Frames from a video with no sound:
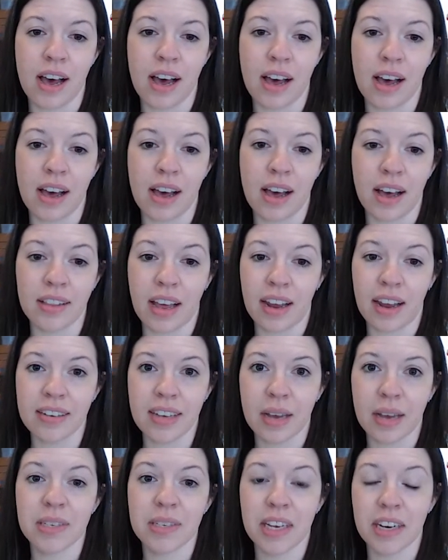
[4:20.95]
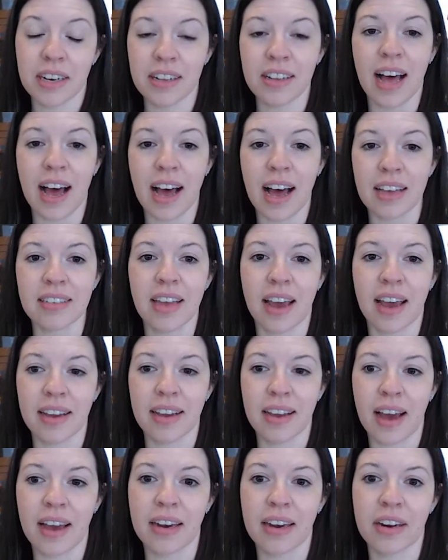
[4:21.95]
A lot of times in class, I
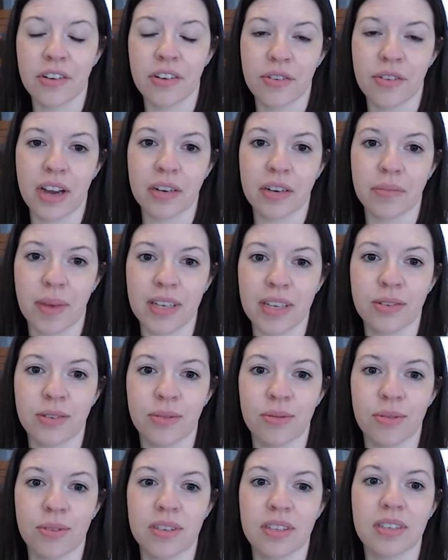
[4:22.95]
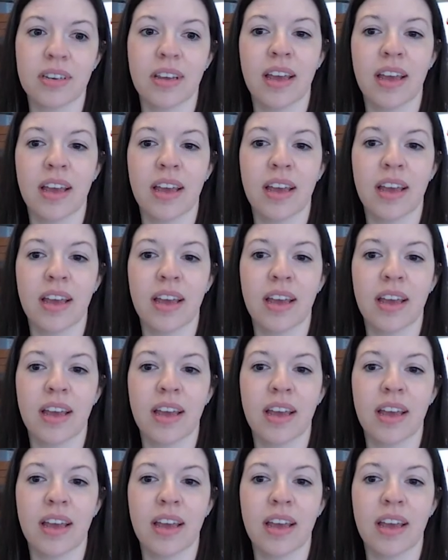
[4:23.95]
guide and direct my students.